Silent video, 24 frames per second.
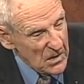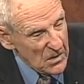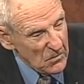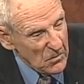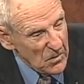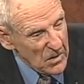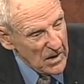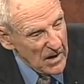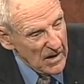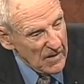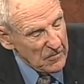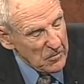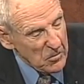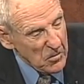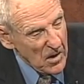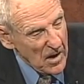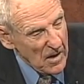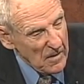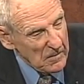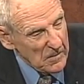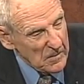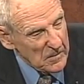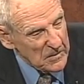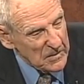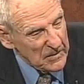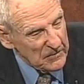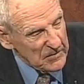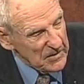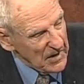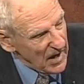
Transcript: We have problems of